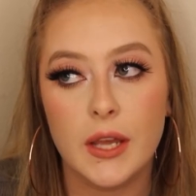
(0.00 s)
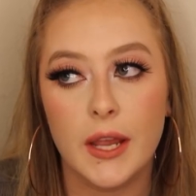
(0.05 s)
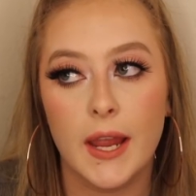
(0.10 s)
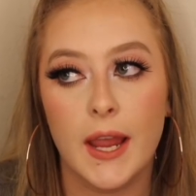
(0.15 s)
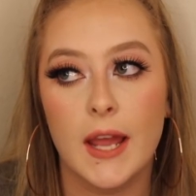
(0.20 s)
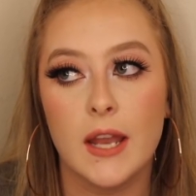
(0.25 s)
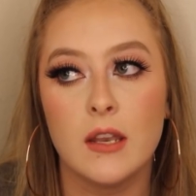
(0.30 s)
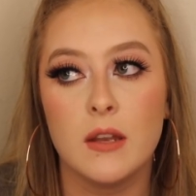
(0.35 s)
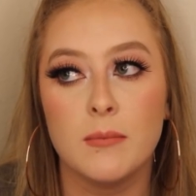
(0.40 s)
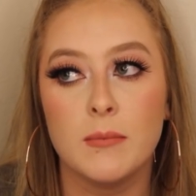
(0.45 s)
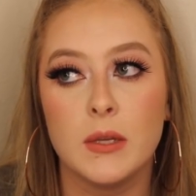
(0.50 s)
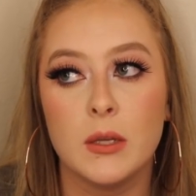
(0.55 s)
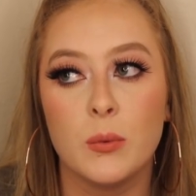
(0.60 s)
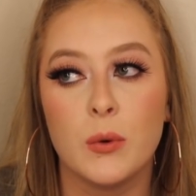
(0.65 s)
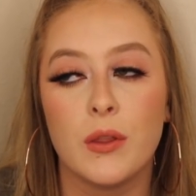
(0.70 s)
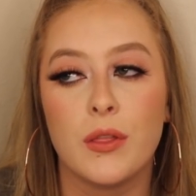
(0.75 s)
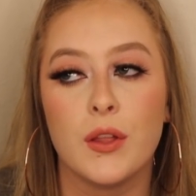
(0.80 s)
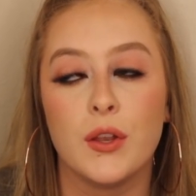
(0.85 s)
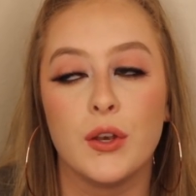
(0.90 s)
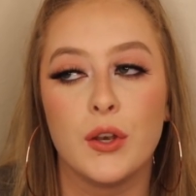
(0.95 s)
I had to meet
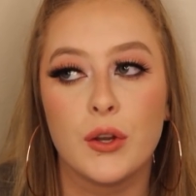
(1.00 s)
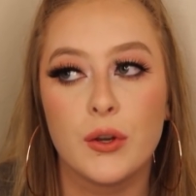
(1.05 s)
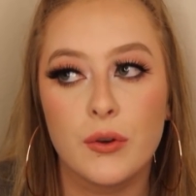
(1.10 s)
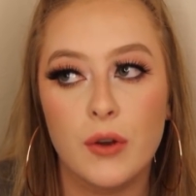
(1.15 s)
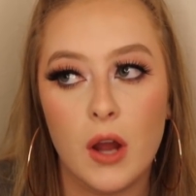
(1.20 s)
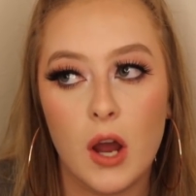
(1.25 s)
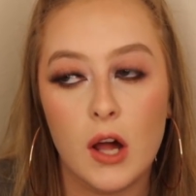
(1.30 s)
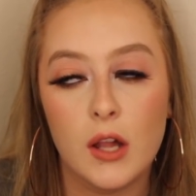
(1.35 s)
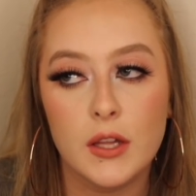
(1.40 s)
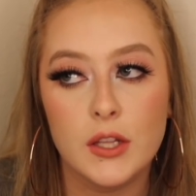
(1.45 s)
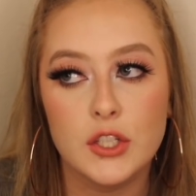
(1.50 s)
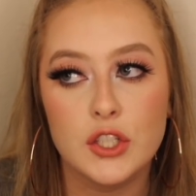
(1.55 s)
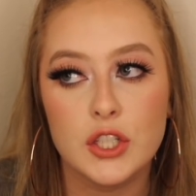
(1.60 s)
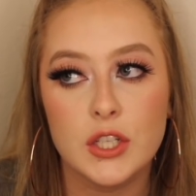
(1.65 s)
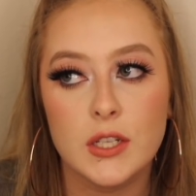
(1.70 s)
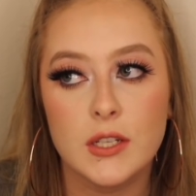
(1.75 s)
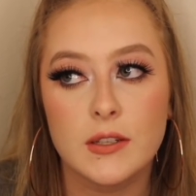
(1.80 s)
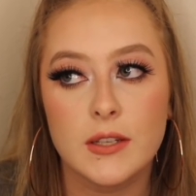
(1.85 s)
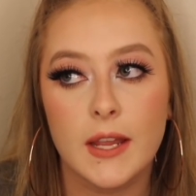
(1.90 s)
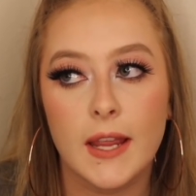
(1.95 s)
with a
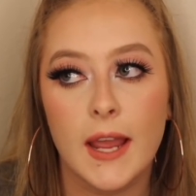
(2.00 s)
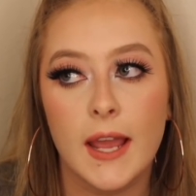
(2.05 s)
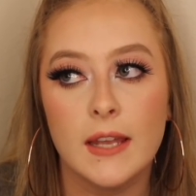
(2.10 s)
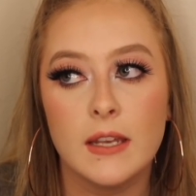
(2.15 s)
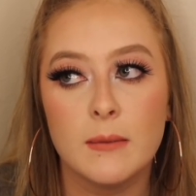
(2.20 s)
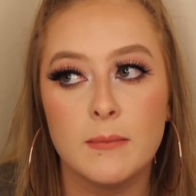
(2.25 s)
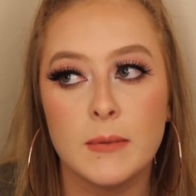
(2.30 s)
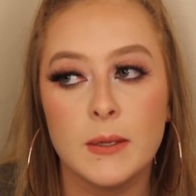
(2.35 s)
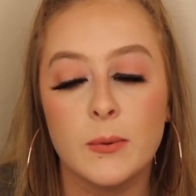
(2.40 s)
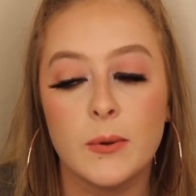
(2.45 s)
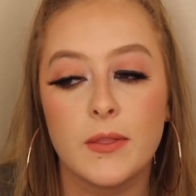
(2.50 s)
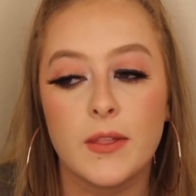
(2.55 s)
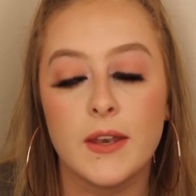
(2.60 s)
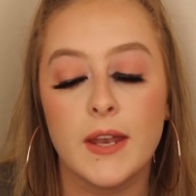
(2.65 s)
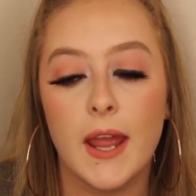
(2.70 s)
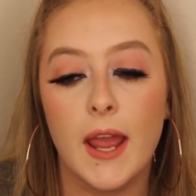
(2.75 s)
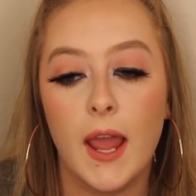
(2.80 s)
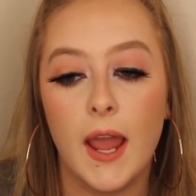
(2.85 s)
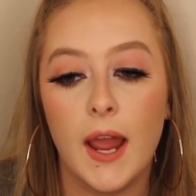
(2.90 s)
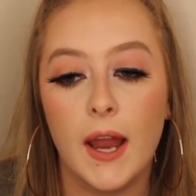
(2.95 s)
neurologist. I had to meet with
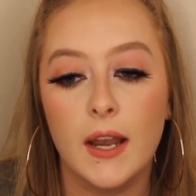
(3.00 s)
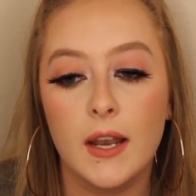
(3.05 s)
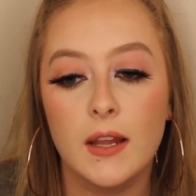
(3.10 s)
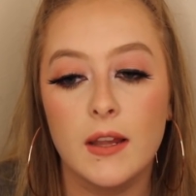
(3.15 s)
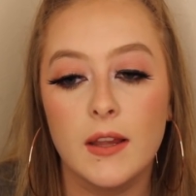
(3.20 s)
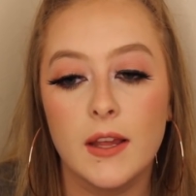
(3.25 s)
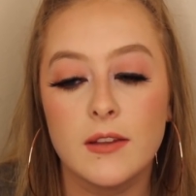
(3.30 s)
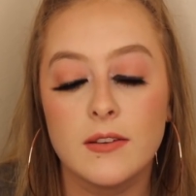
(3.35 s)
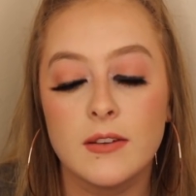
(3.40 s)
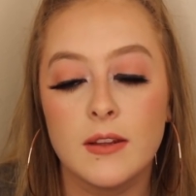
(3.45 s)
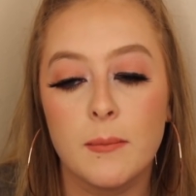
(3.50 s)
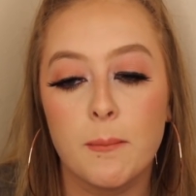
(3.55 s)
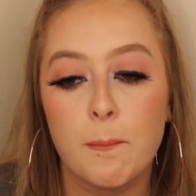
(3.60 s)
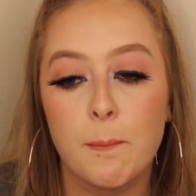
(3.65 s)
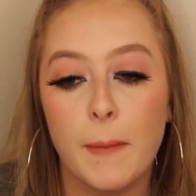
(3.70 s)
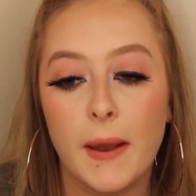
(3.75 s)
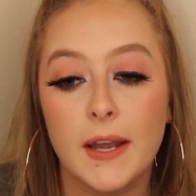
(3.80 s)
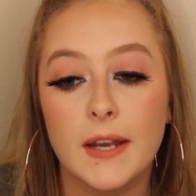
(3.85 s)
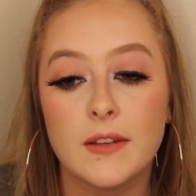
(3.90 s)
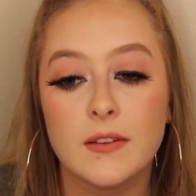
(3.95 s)
an adolescent
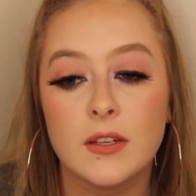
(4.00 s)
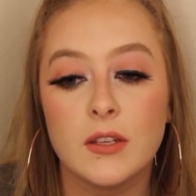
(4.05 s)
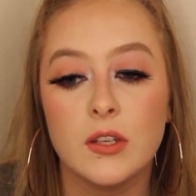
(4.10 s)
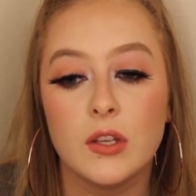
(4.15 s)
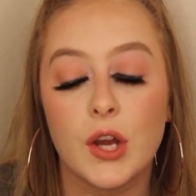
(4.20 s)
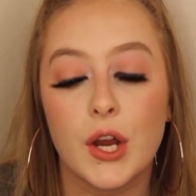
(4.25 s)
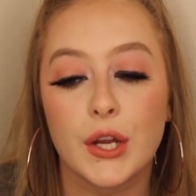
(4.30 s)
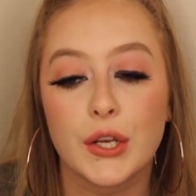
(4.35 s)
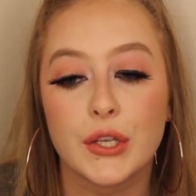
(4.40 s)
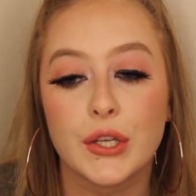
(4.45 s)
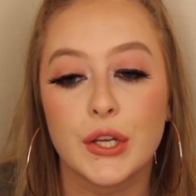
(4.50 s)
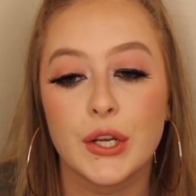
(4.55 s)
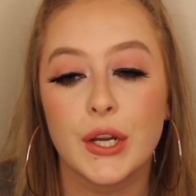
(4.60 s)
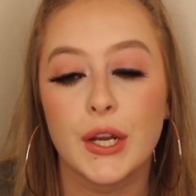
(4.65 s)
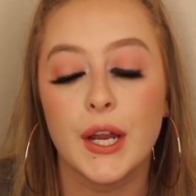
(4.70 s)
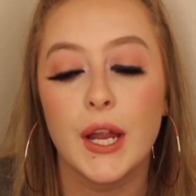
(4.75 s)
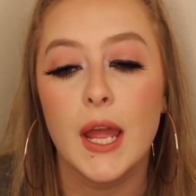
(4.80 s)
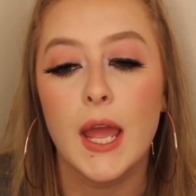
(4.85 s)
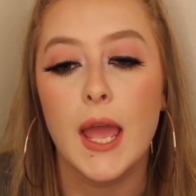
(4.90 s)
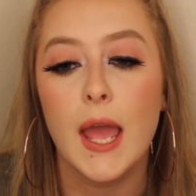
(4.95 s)
medicine
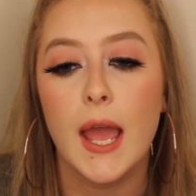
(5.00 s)
doctor.